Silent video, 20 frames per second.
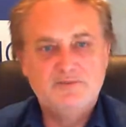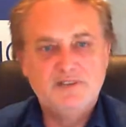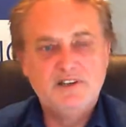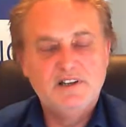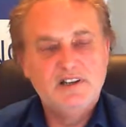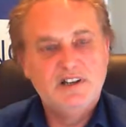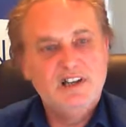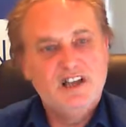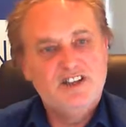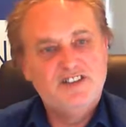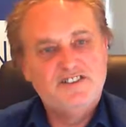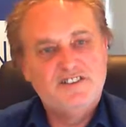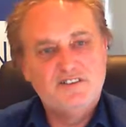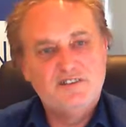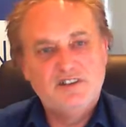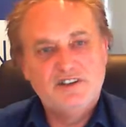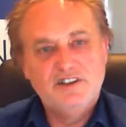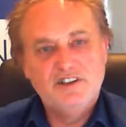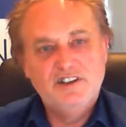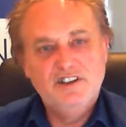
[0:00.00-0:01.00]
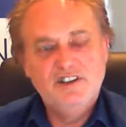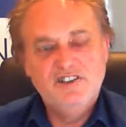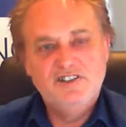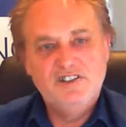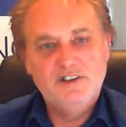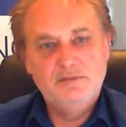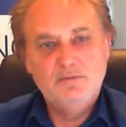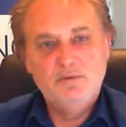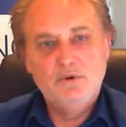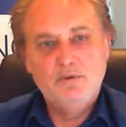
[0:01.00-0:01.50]
but it's a lot
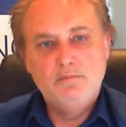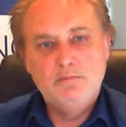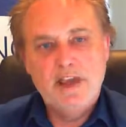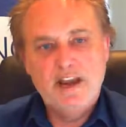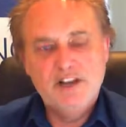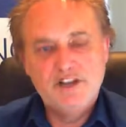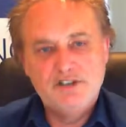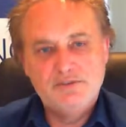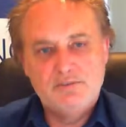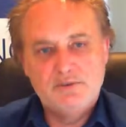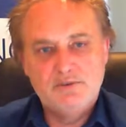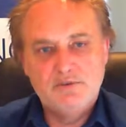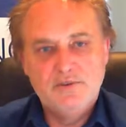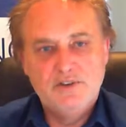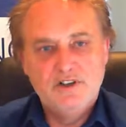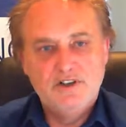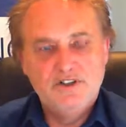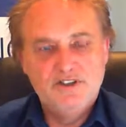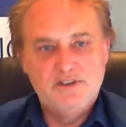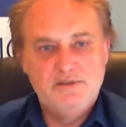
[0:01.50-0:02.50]
easier, more manageable